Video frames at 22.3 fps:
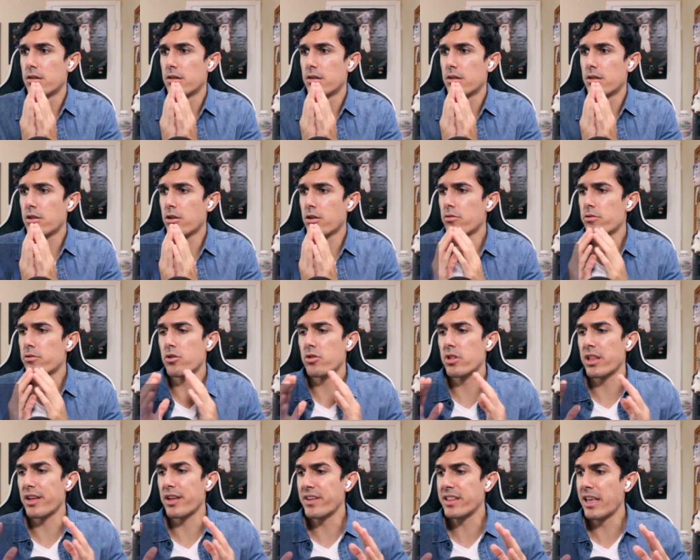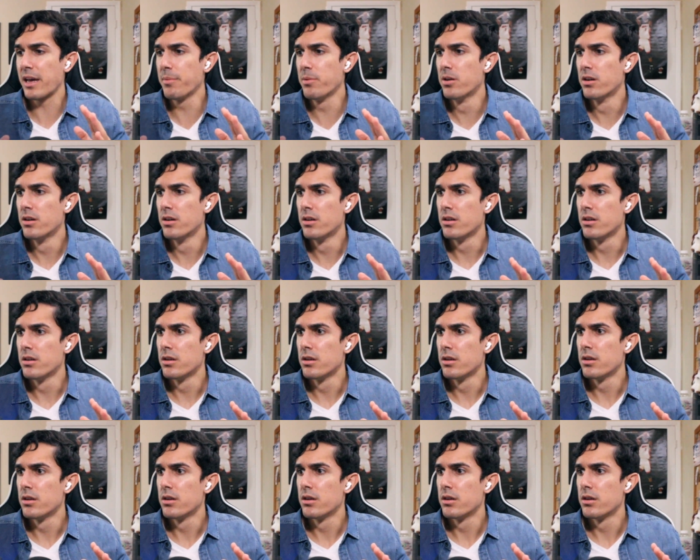No, they're leaving them?
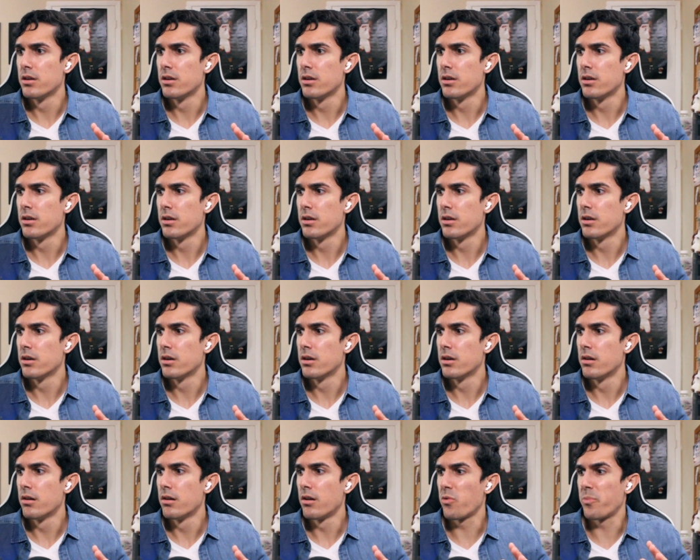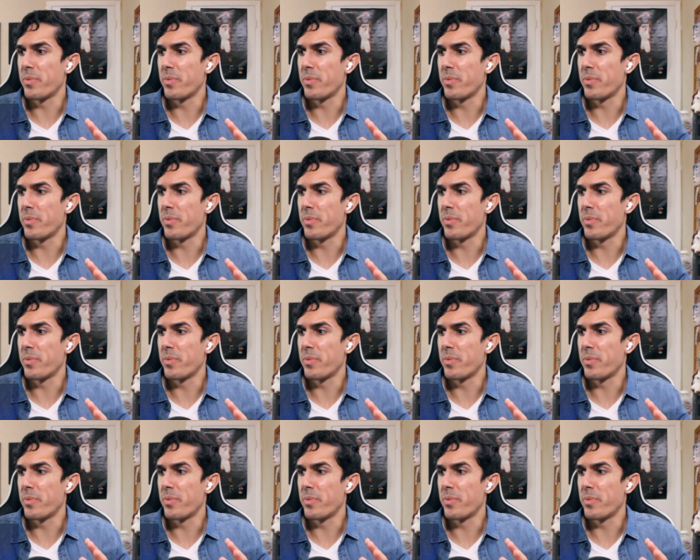Oh